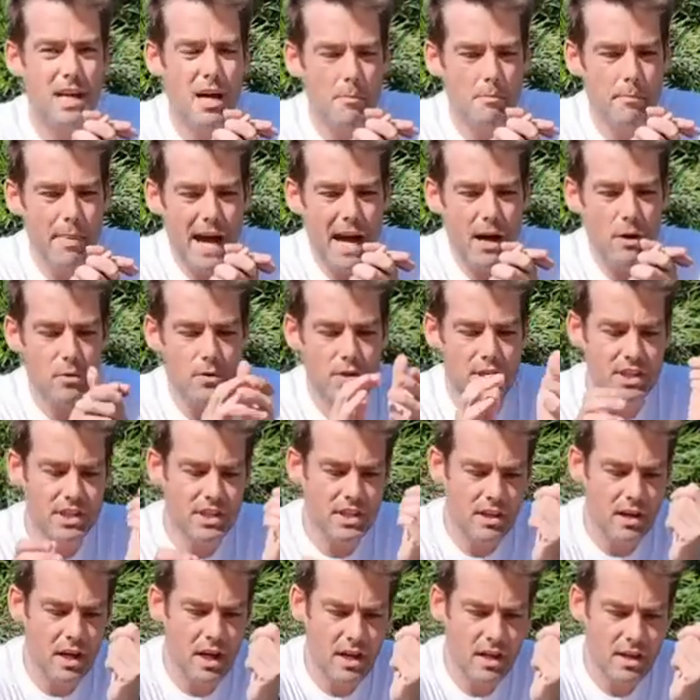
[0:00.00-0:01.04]
about
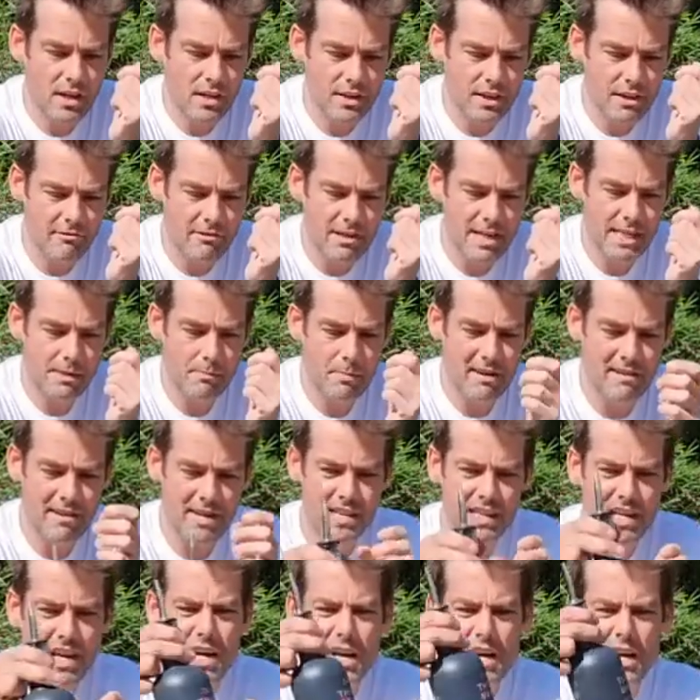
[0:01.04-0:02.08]
3 Spirit.
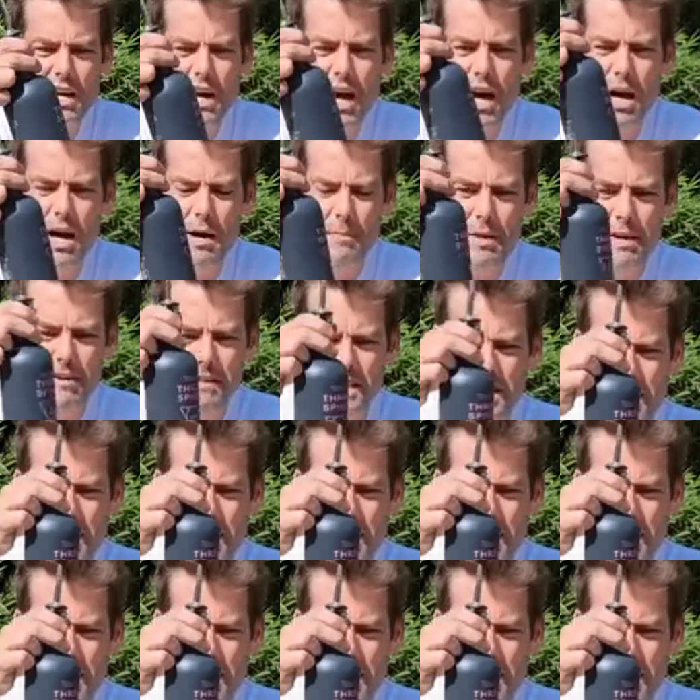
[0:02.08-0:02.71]
There's a